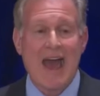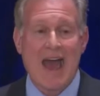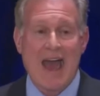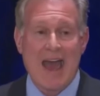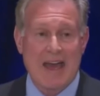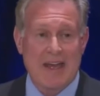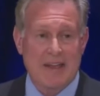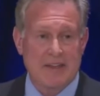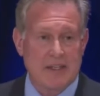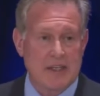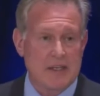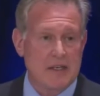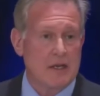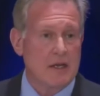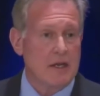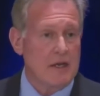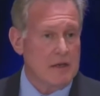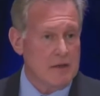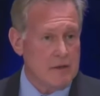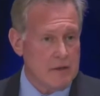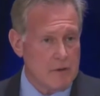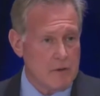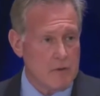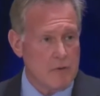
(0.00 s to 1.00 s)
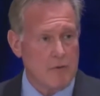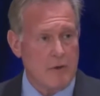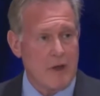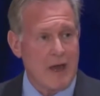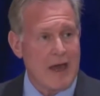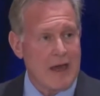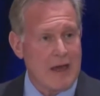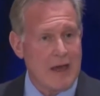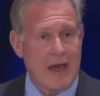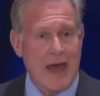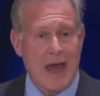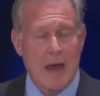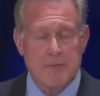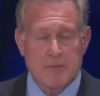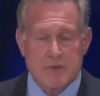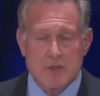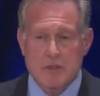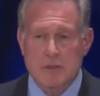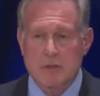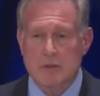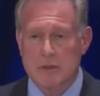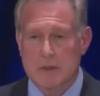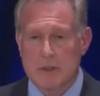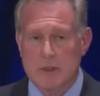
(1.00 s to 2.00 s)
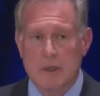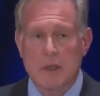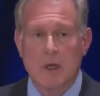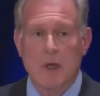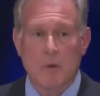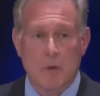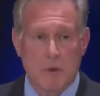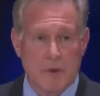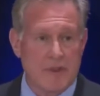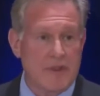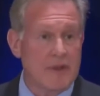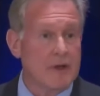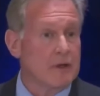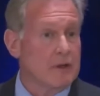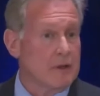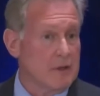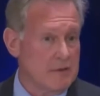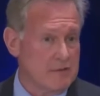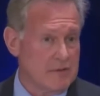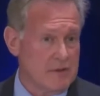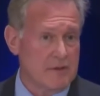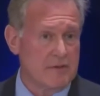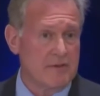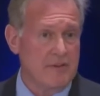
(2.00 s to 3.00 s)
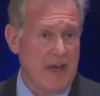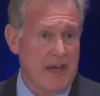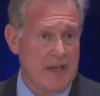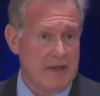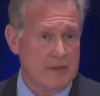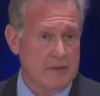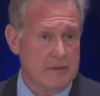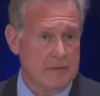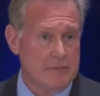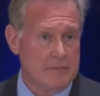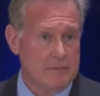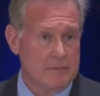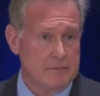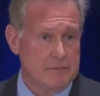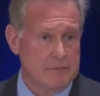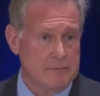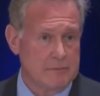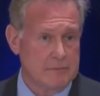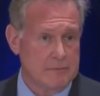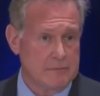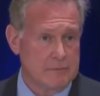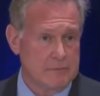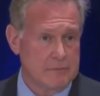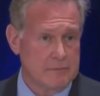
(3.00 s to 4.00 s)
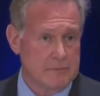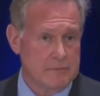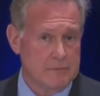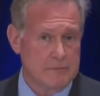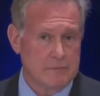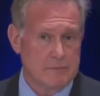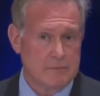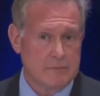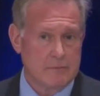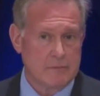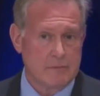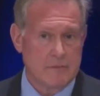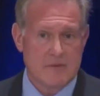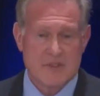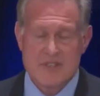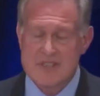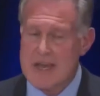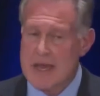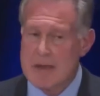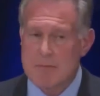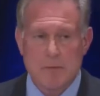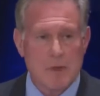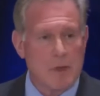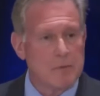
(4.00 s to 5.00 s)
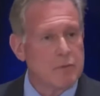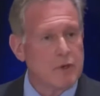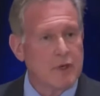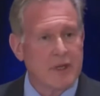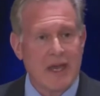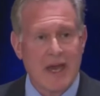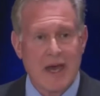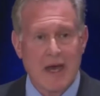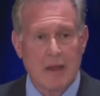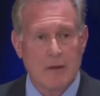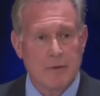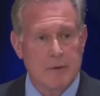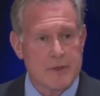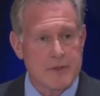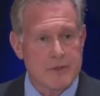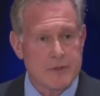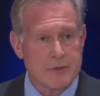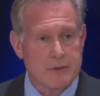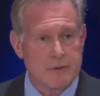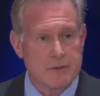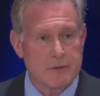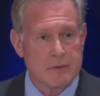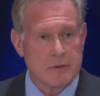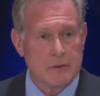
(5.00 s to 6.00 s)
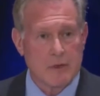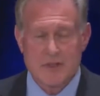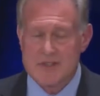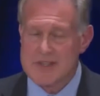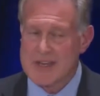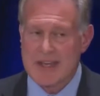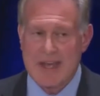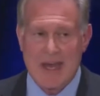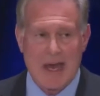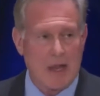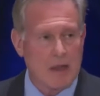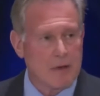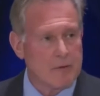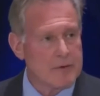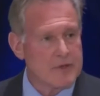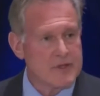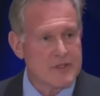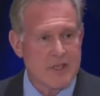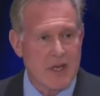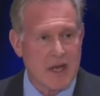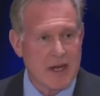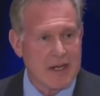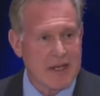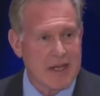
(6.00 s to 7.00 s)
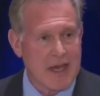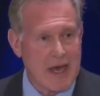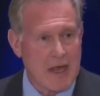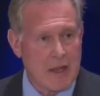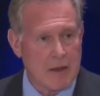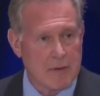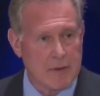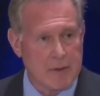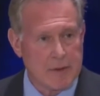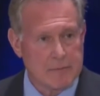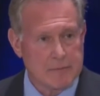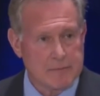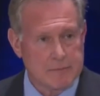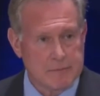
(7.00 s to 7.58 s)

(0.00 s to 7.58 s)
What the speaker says: and it absolutely lowered their liver fat. Same number of calories, because a calorie is not a calorie.